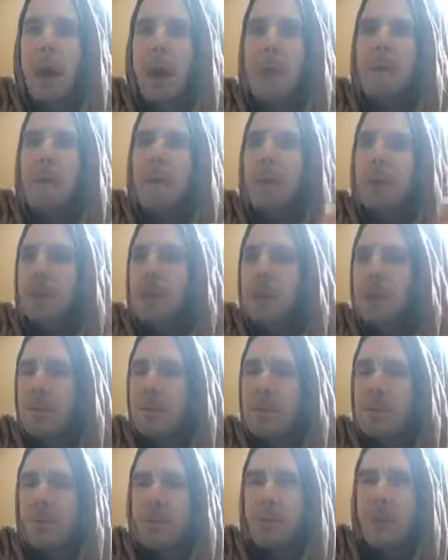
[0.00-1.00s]
asat,
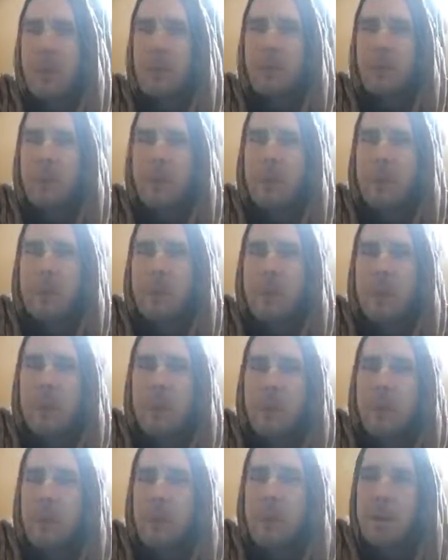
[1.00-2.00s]
temporary,
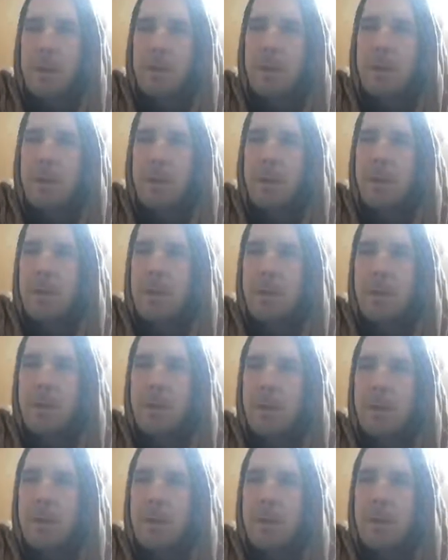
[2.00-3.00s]

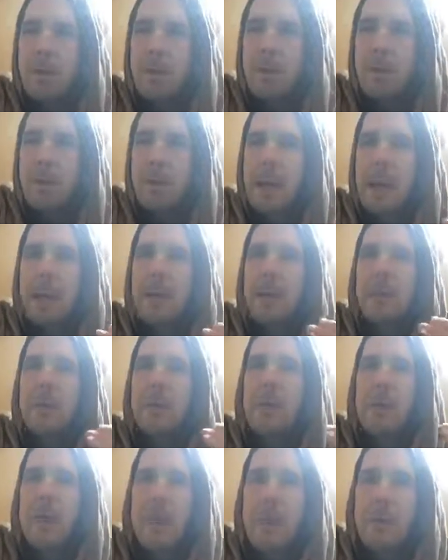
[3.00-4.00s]
that
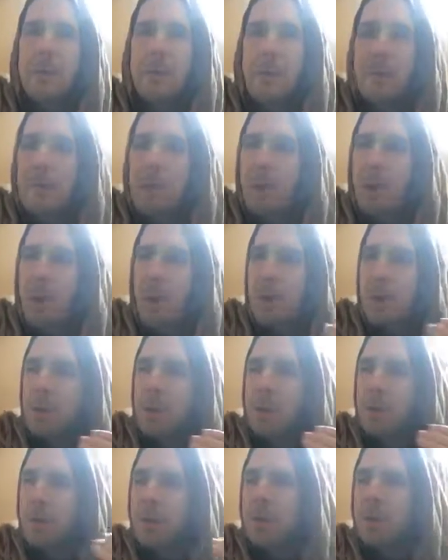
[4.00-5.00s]
doesn't last for long.
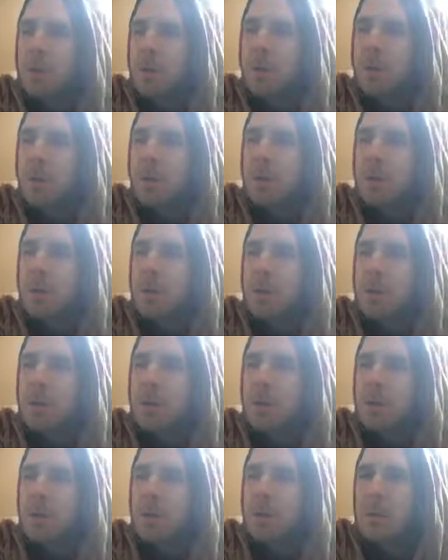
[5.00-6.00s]

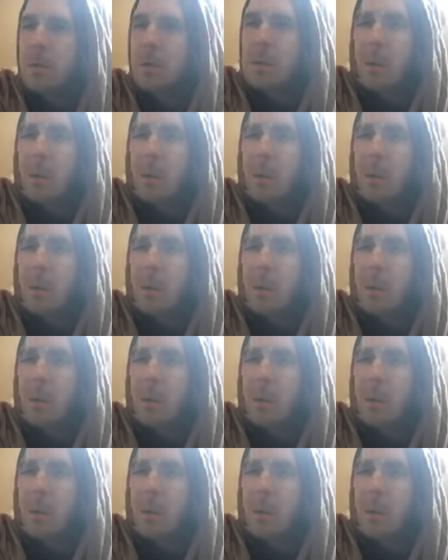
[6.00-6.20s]
The